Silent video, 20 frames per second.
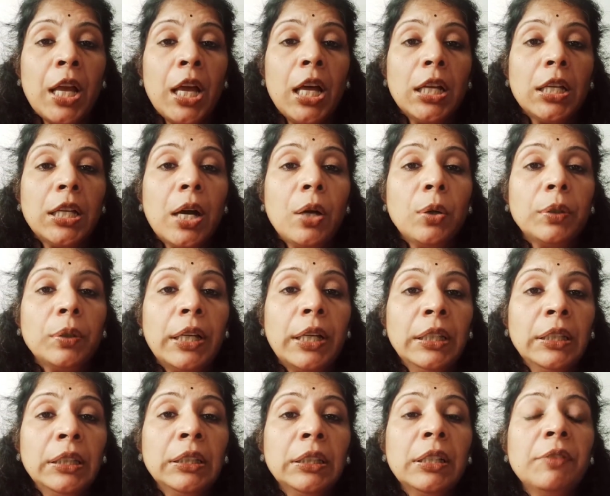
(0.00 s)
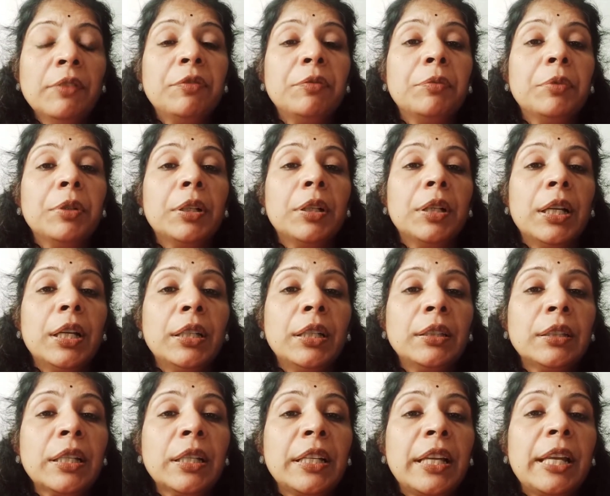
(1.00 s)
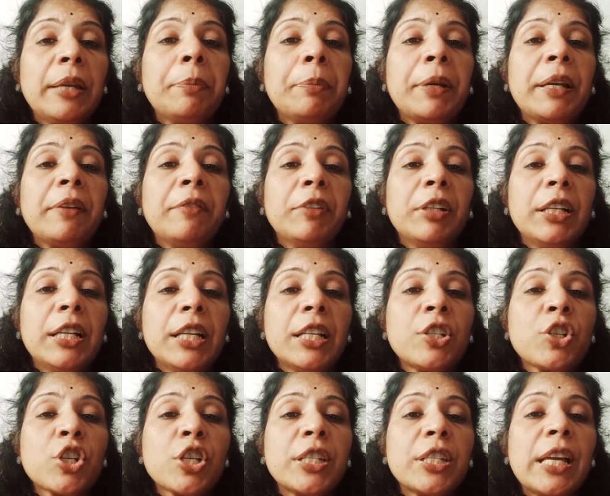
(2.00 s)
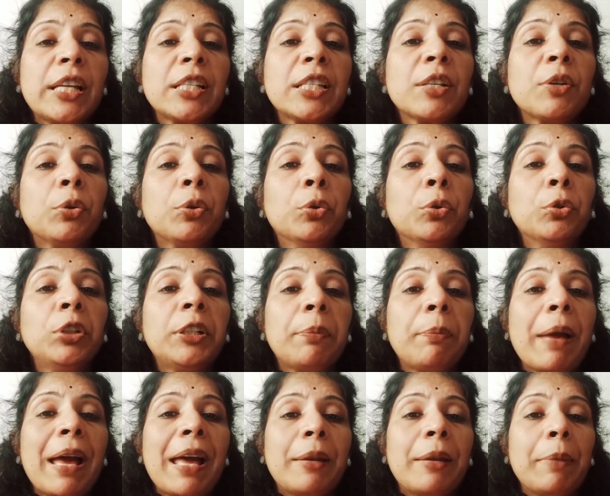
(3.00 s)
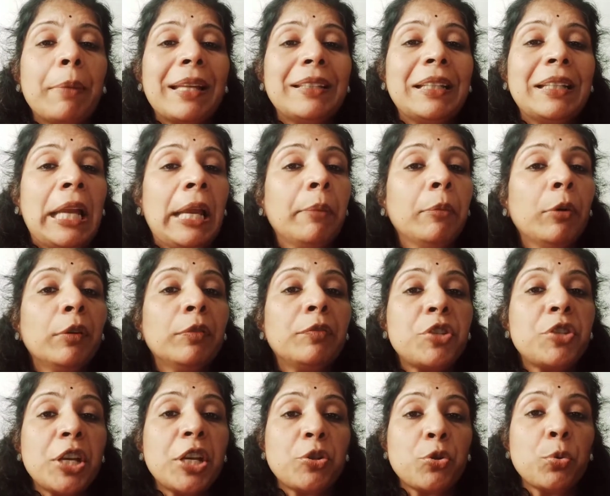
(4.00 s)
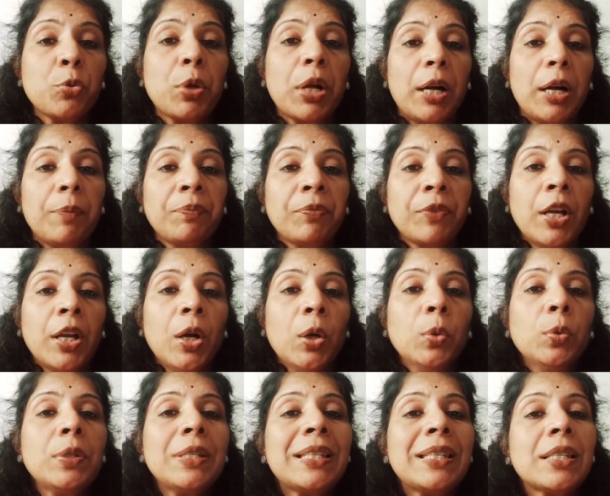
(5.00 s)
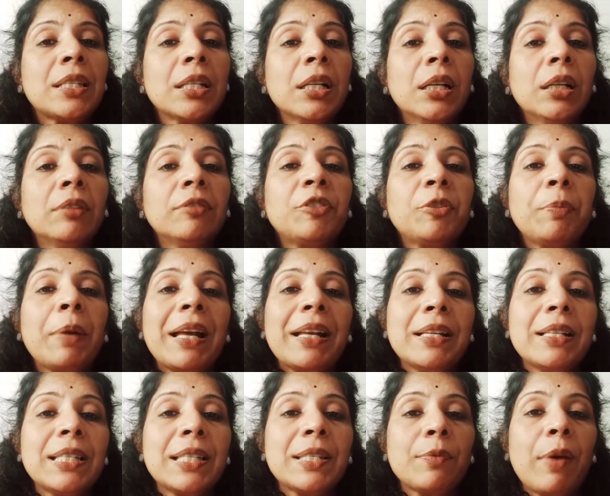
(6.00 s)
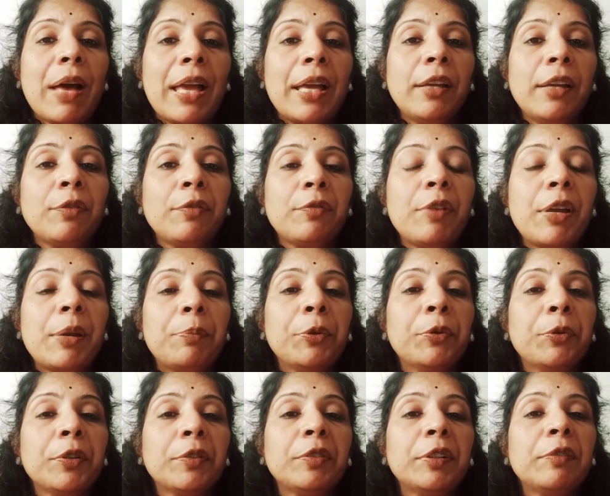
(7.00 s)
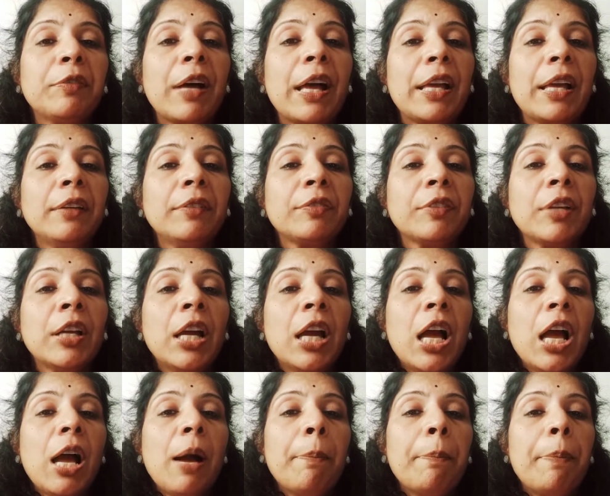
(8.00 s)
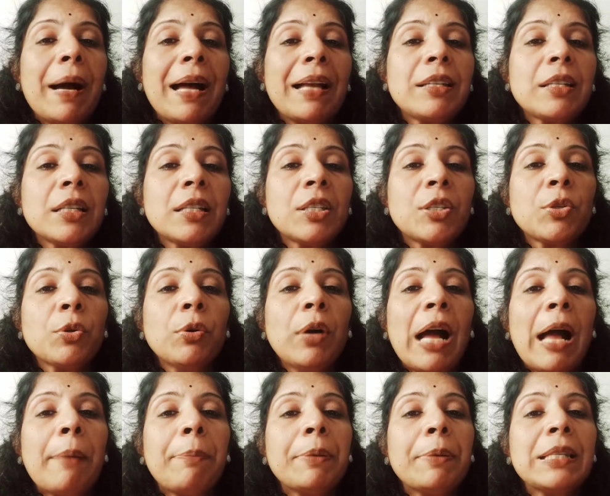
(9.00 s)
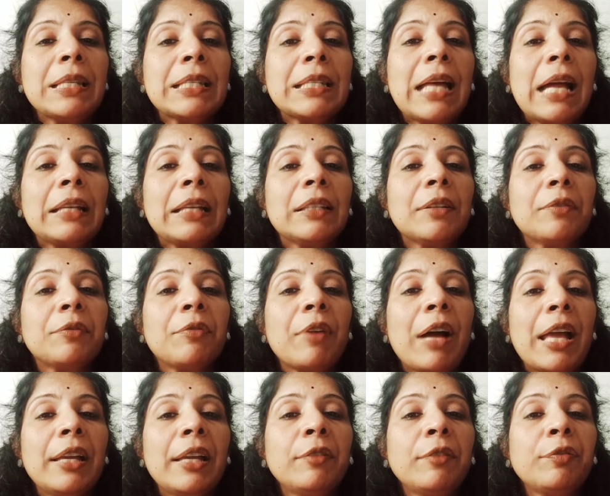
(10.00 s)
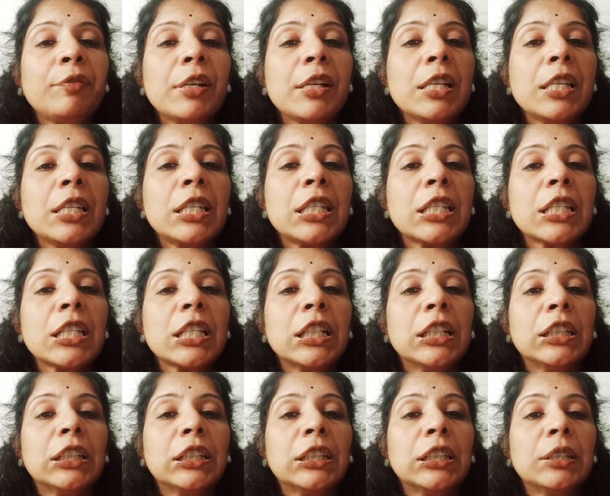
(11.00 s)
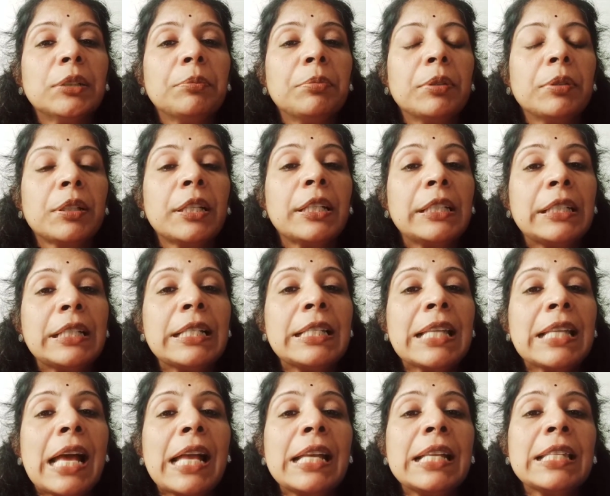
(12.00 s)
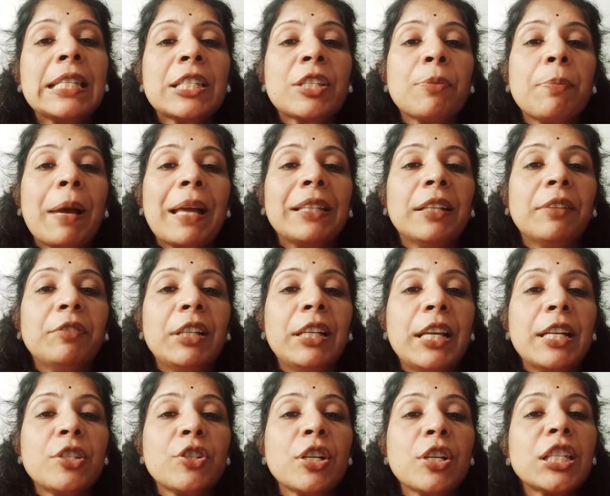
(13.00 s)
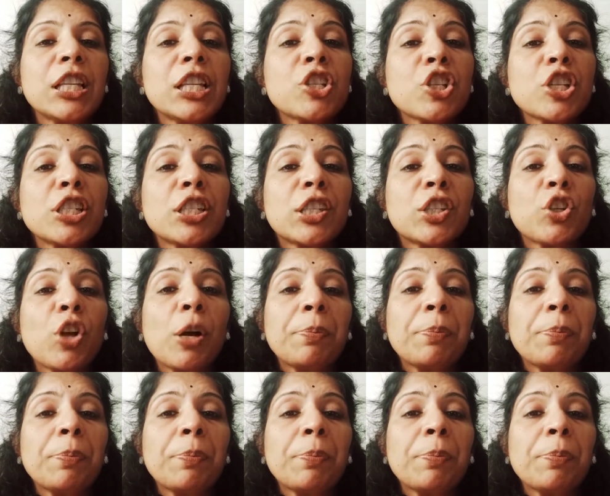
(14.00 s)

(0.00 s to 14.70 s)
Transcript: now in the in the neighboring village there is an old man by the name of jejuka who is served by his wife their beautiful wife but it so happens that the wife is uh, criticized by the villagers and she stops